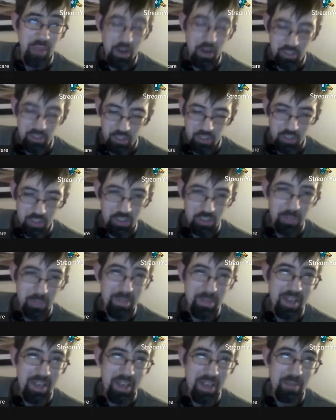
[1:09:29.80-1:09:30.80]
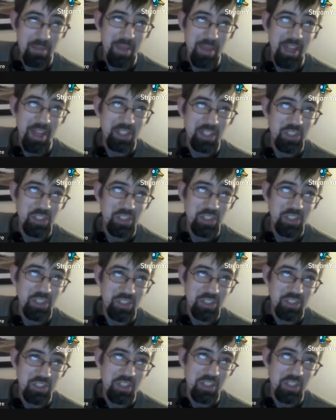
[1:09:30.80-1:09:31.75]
Our social media managers